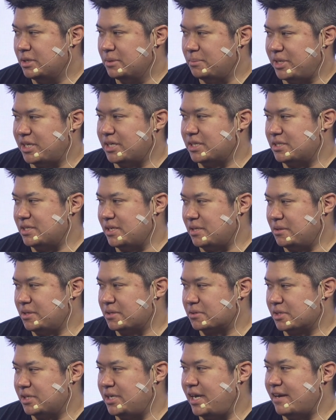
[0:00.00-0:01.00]
because they
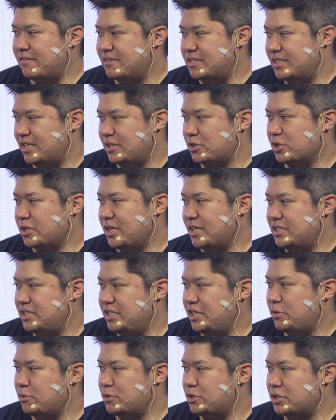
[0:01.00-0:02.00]
literally have a centralized
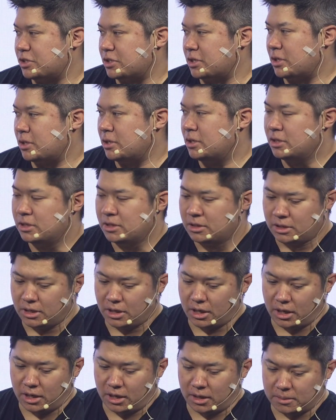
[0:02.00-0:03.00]
sequencer
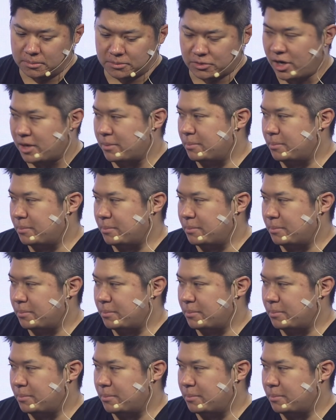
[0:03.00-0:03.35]
run